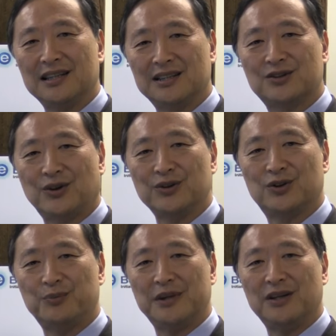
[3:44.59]
is going
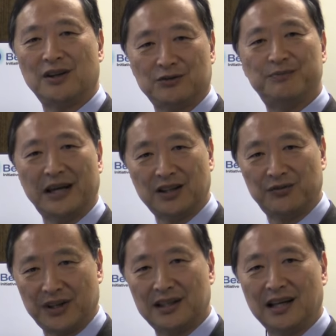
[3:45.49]
to be of
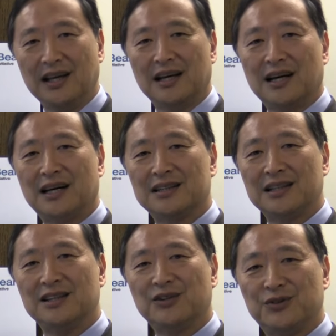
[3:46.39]
benefit um,
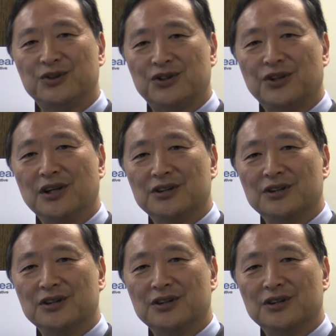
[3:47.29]
in the future.